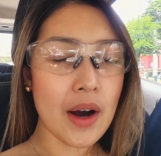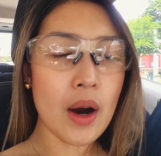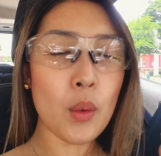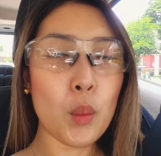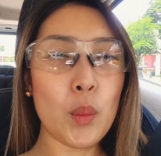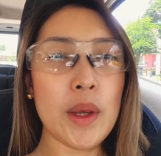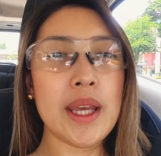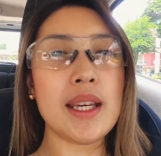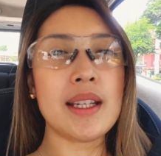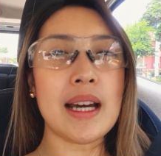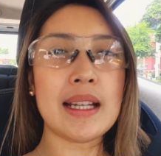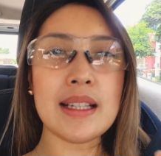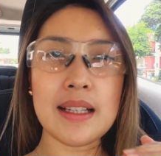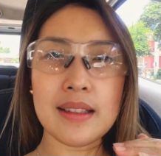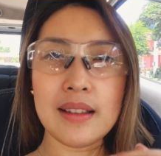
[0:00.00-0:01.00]

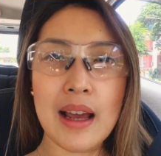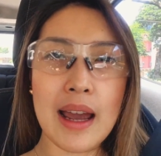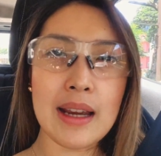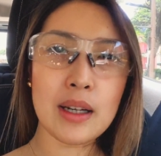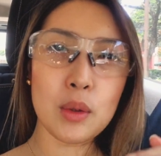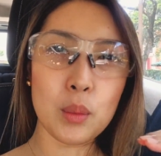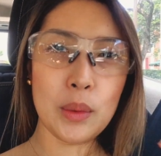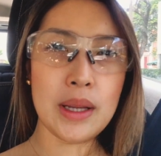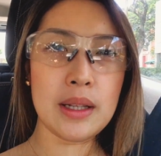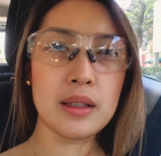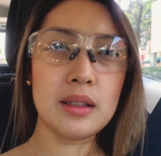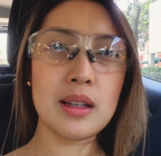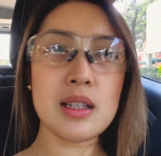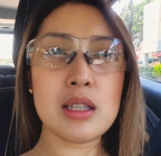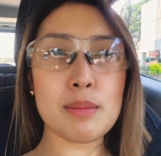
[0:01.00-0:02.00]
an entire week
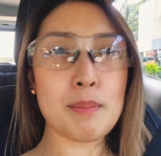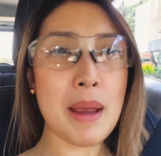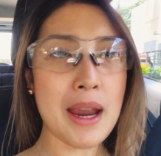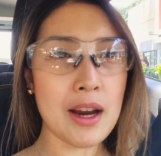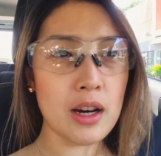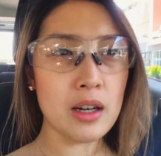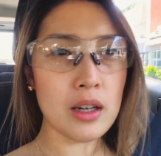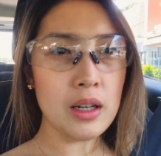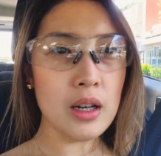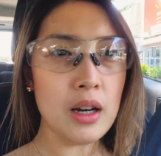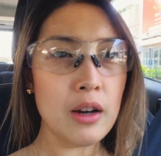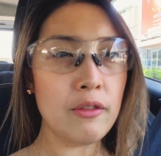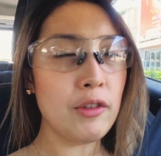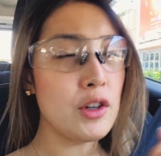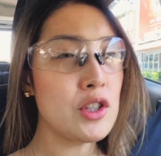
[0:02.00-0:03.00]
to spare
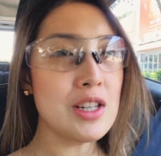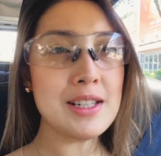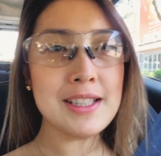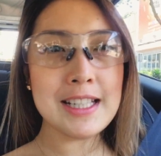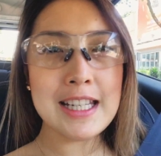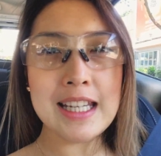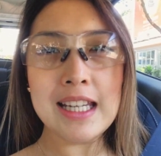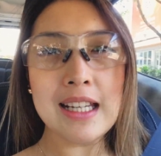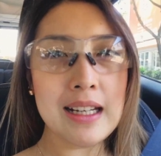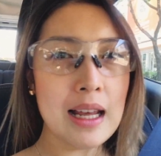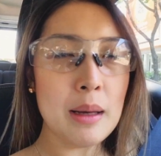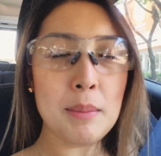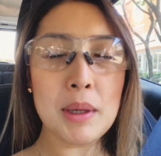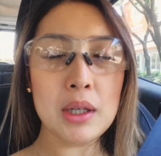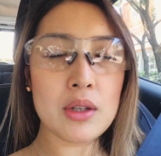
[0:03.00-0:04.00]
for just
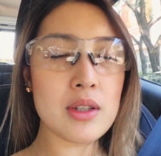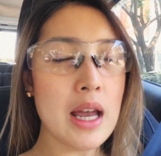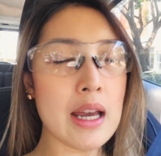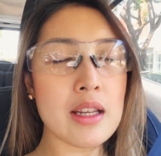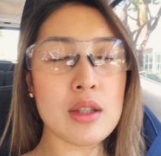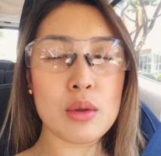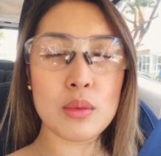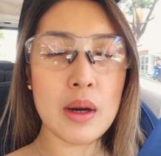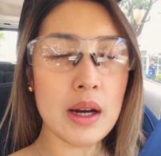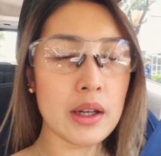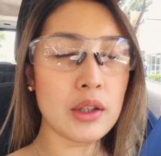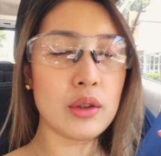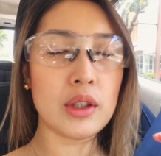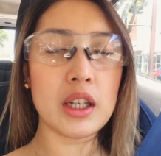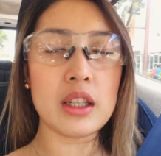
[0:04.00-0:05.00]
healing, because I swear
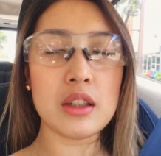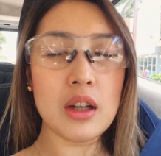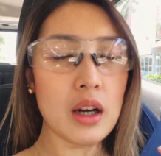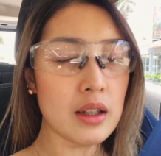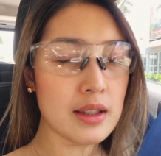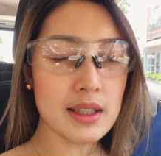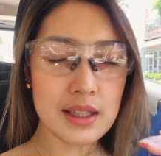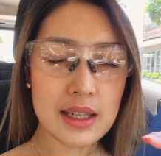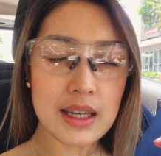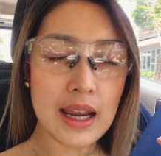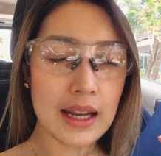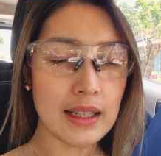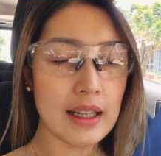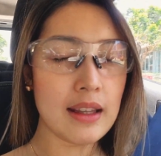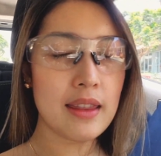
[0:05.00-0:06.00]
you cannot see
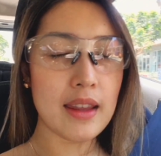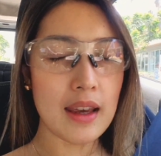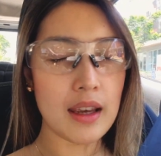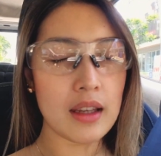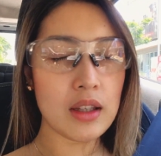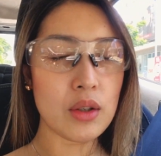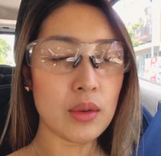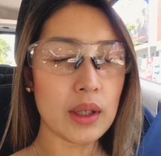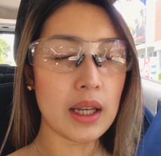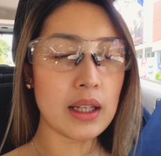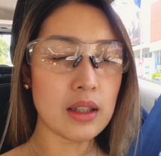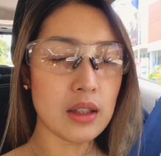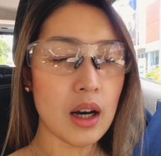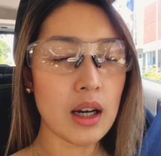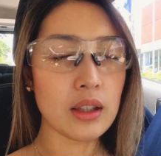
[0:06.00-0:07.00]
anything, you
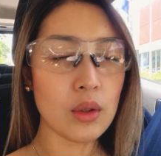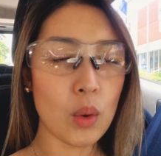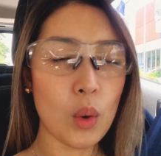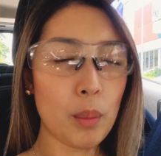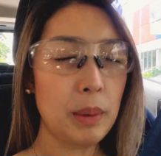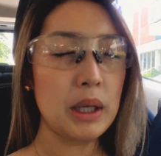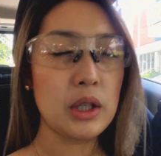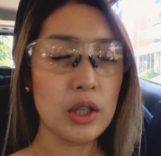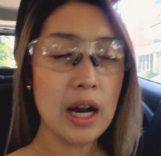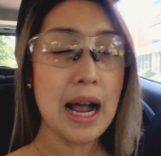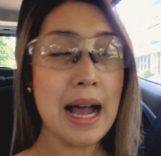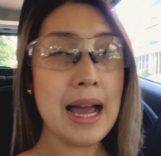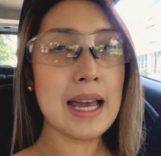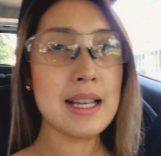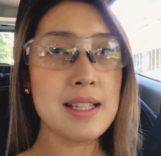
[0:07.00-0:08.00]
cannot open your
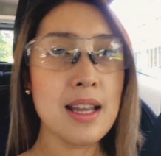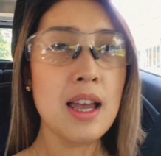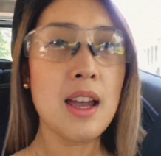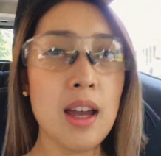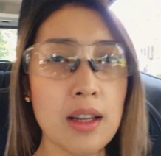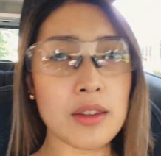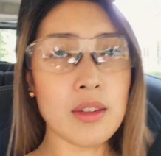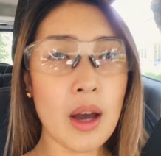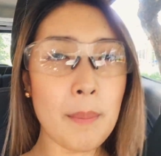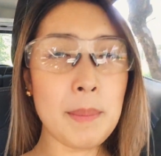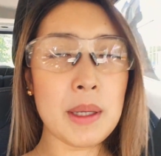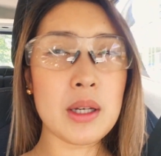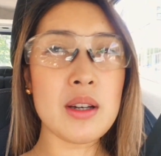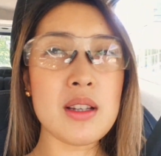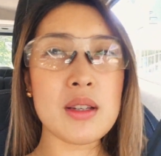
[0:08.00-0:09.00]
eyes, not
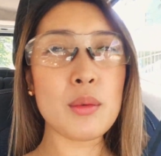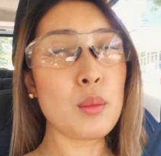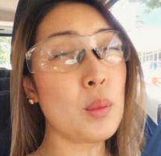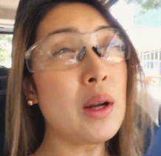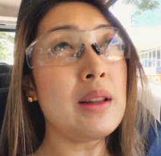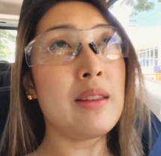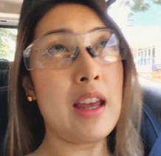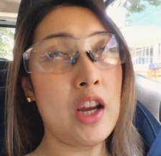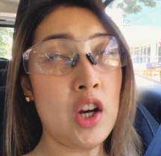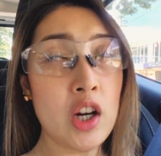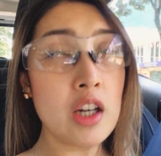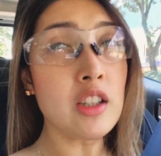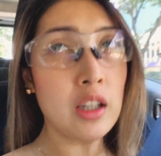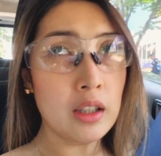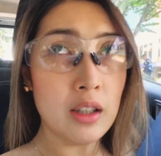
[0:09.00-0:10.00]
because, well, they
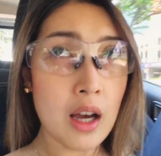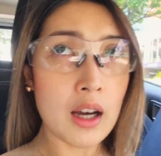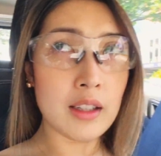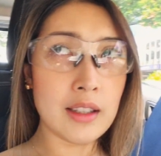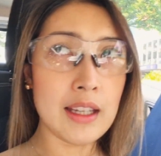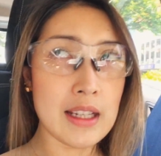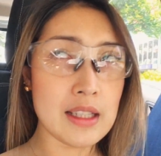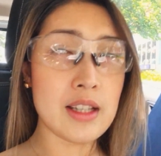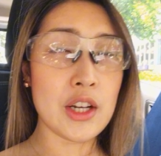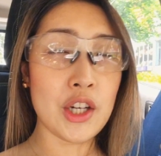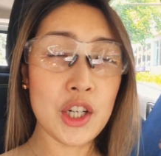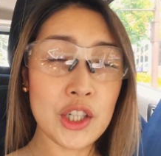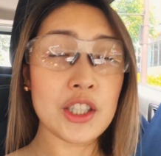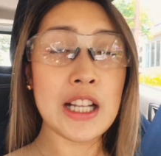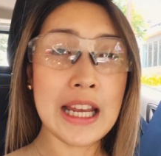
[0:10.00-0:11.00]
hurt a lot, yes, they
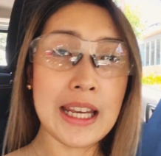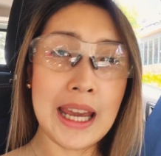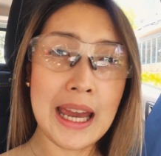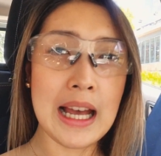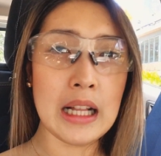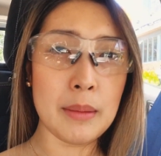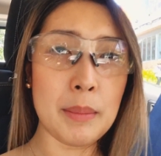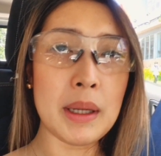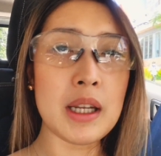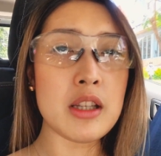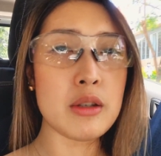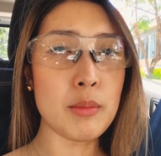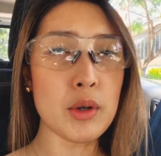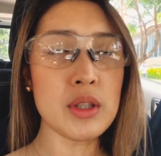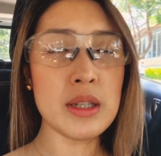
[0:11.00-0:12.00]
hurt like hell, but
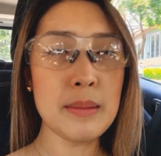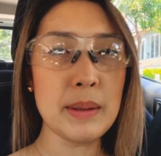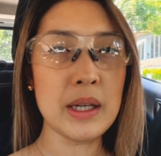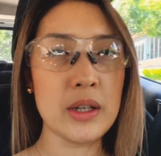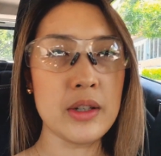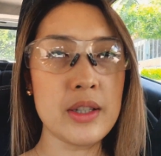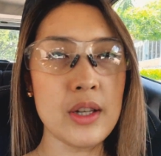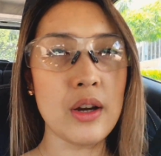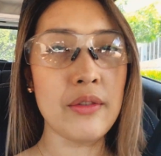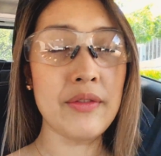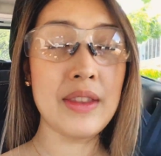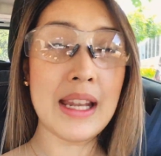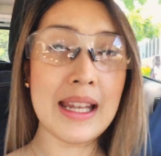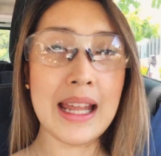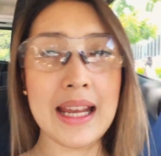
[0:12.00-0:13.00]
it's mostly because of
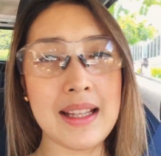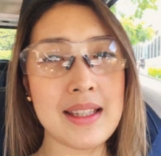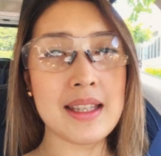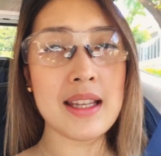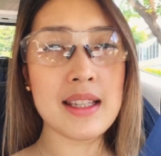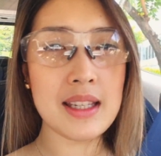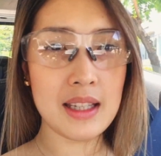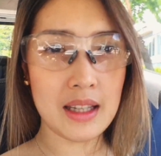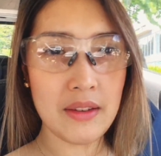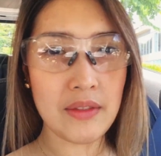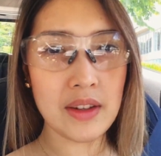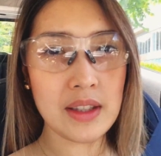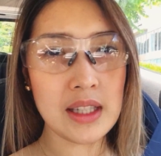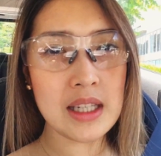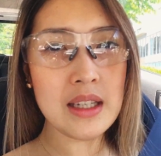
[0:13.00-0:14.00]
the light
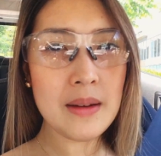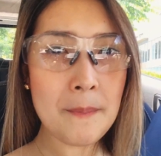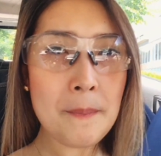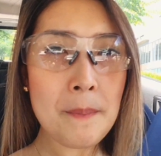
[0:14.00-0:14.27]
sensitivity.